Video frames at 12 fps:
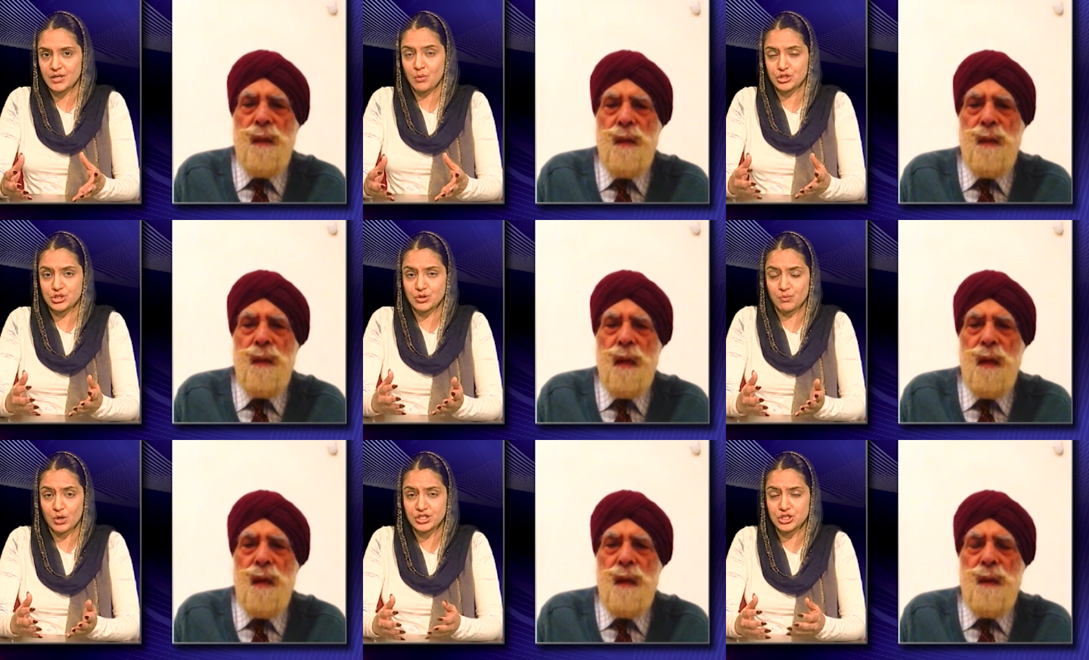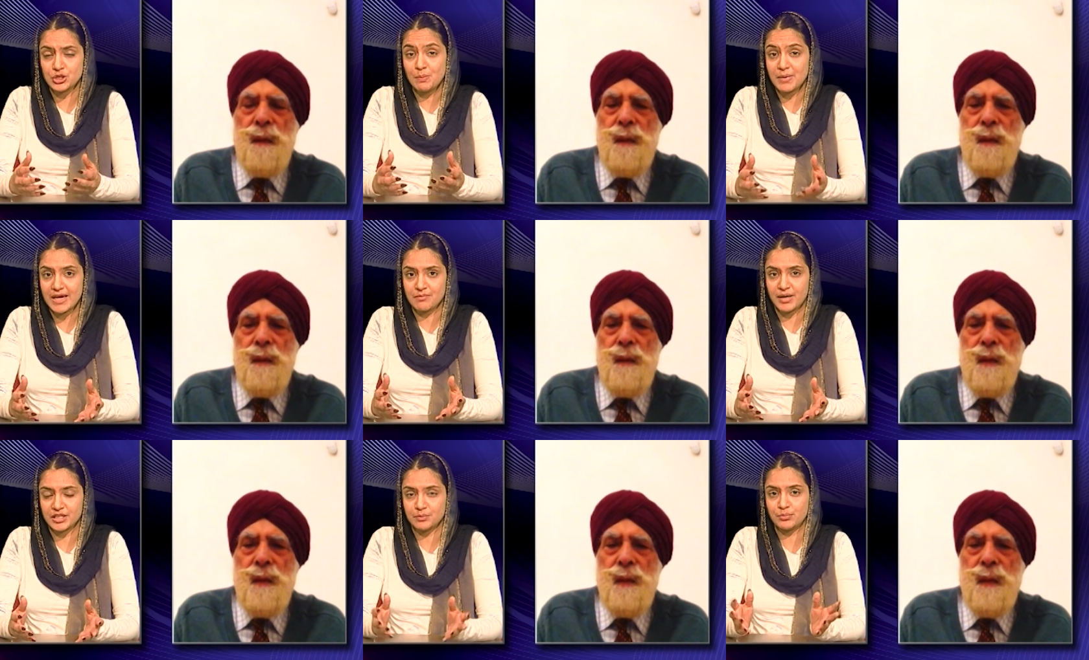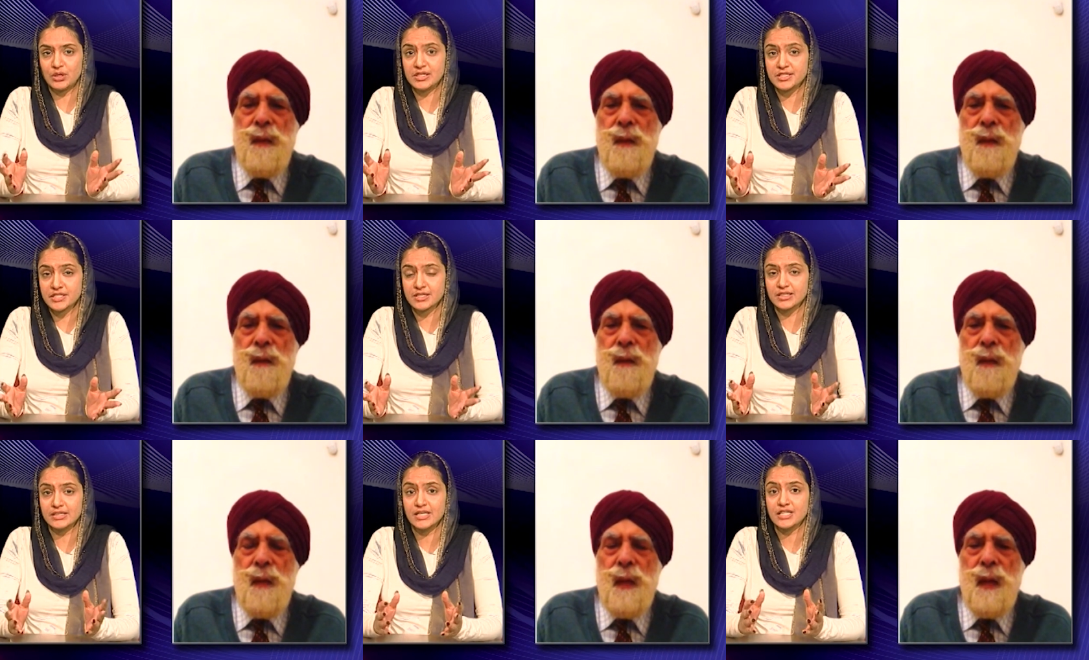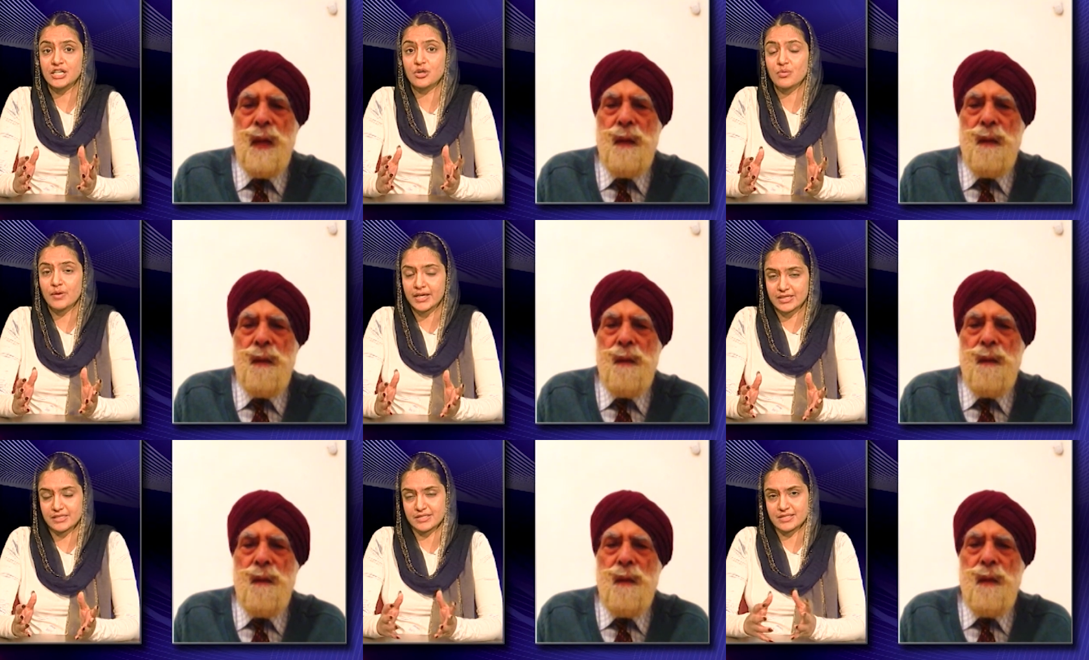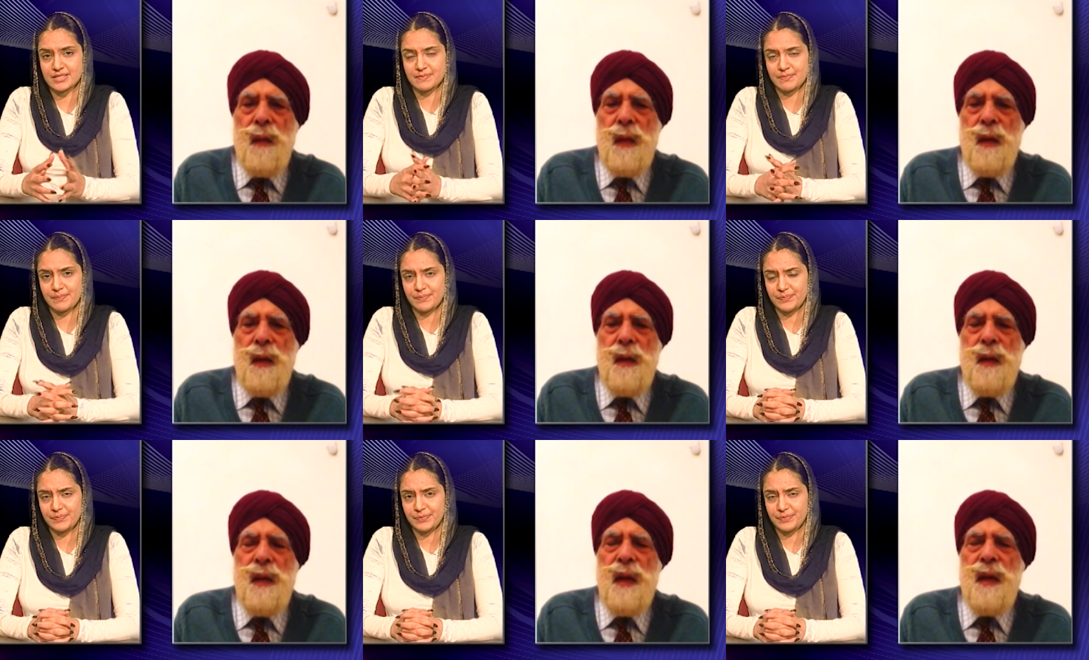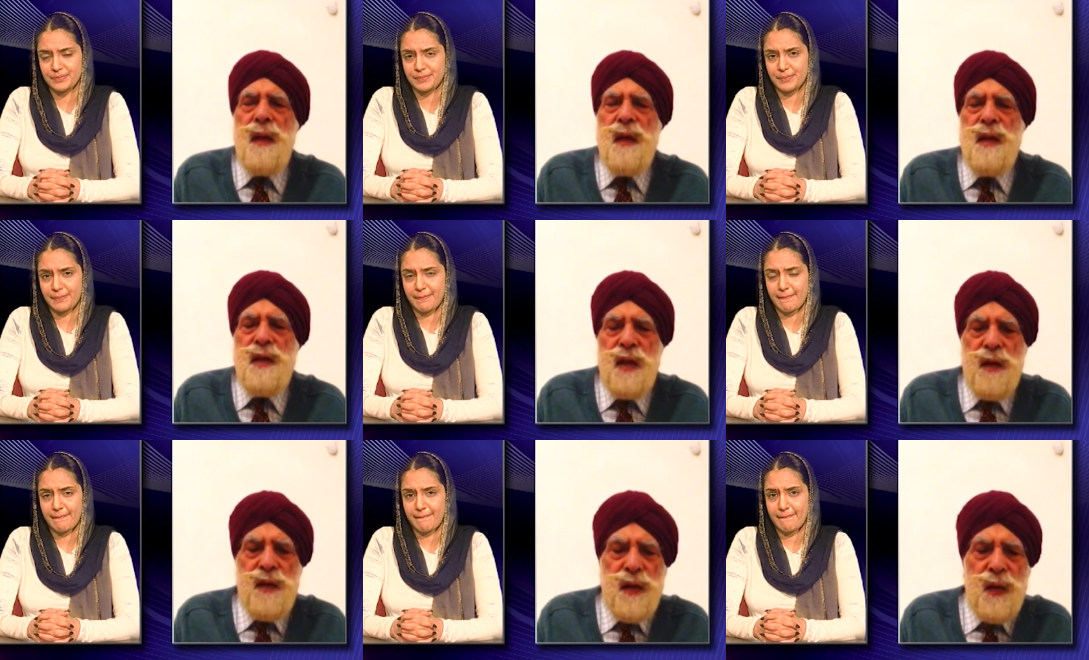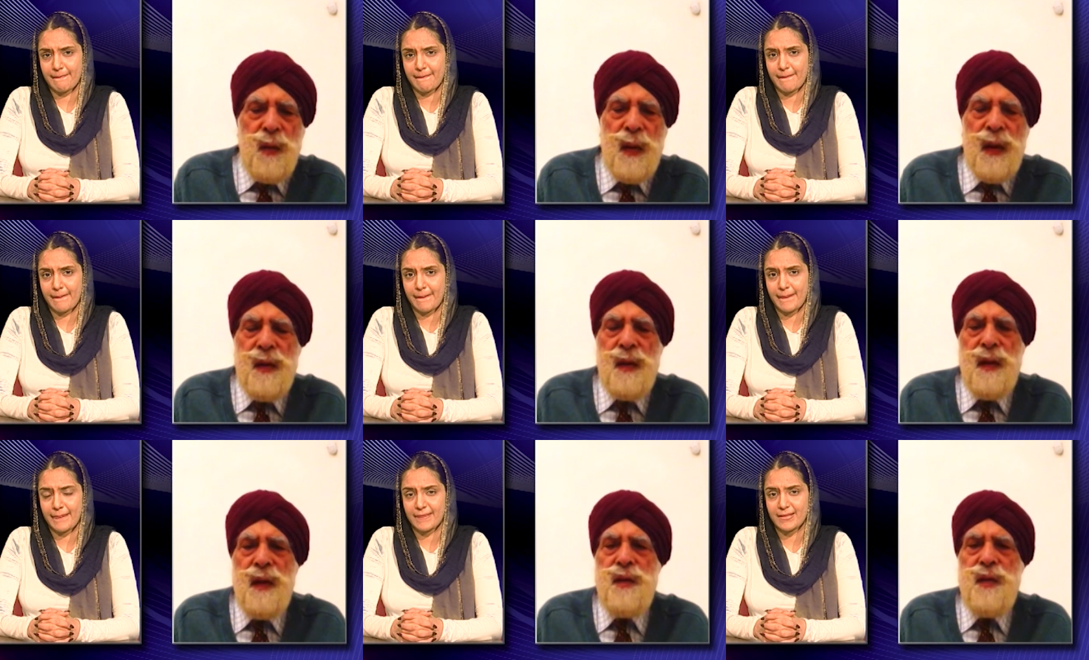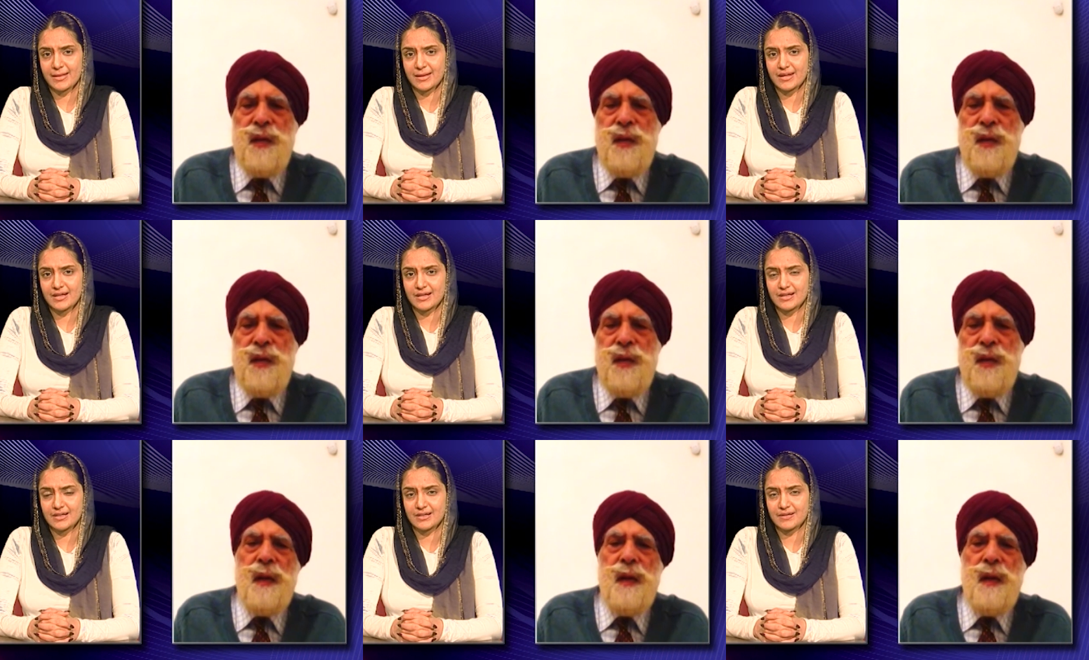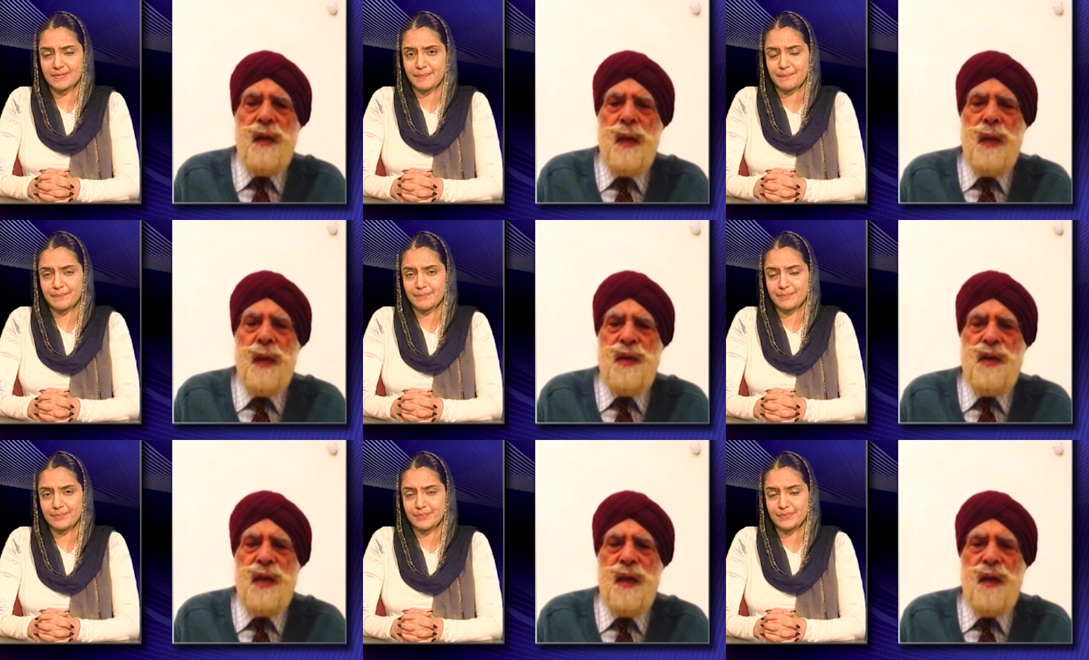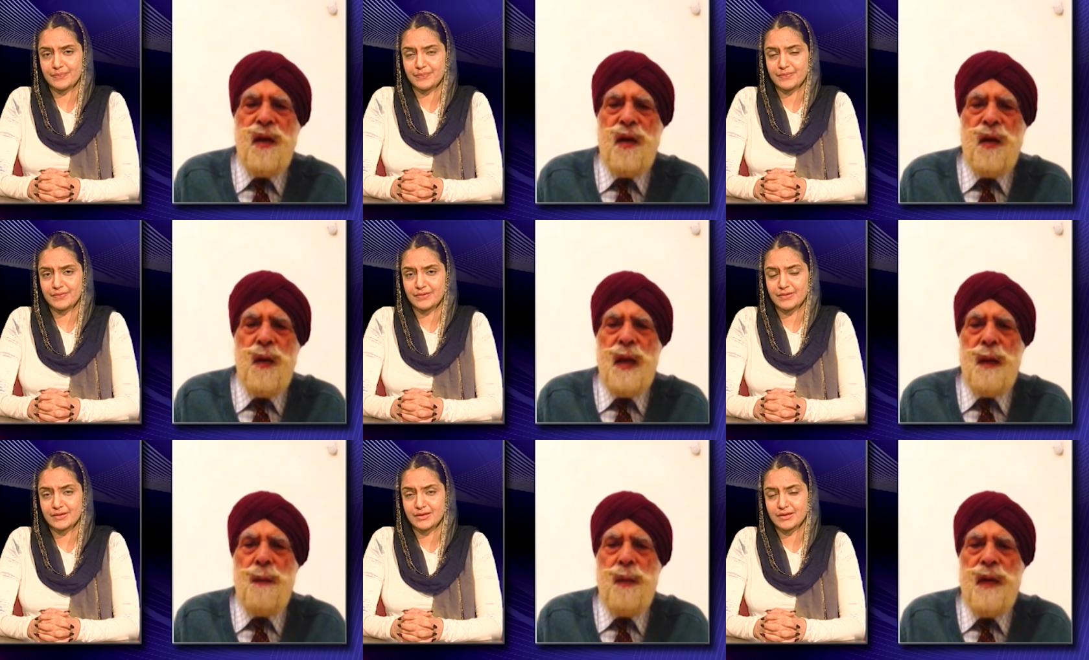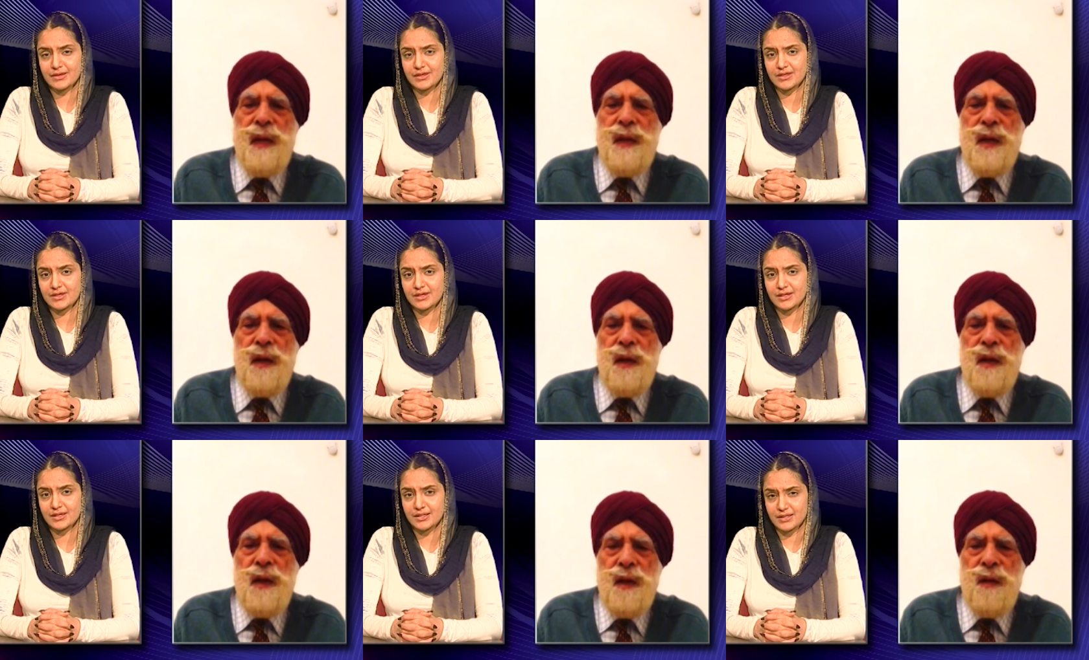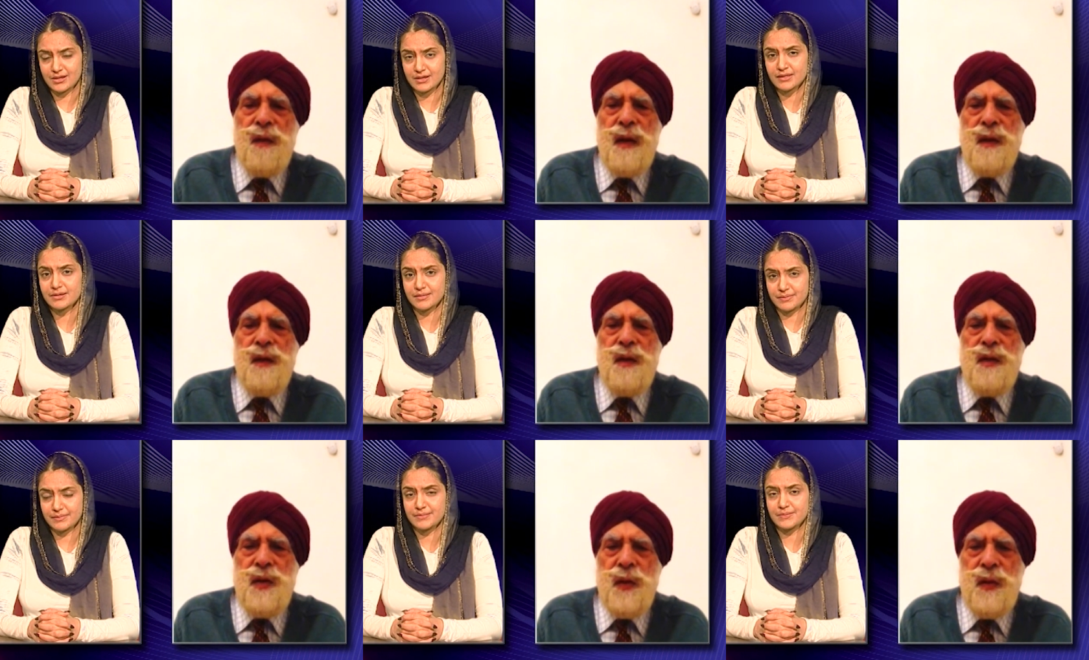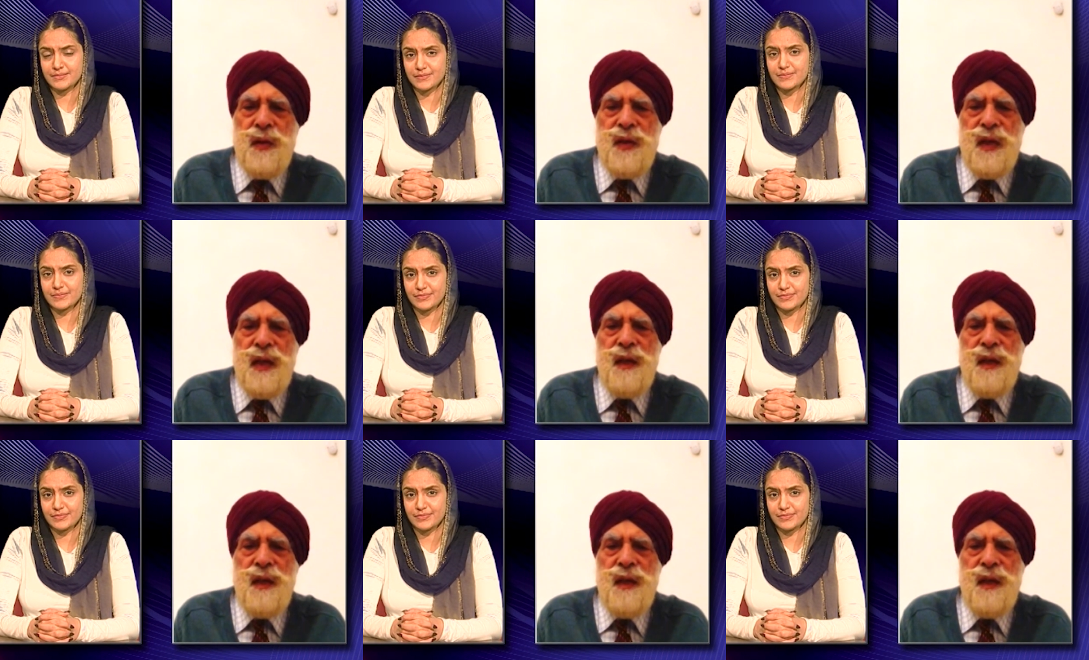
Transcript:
Speaker 1: What what did you mean by the political correctness?
Speaker 2: There is, uh, throughout the country, not only in the BBC, a growing political correctness. You can say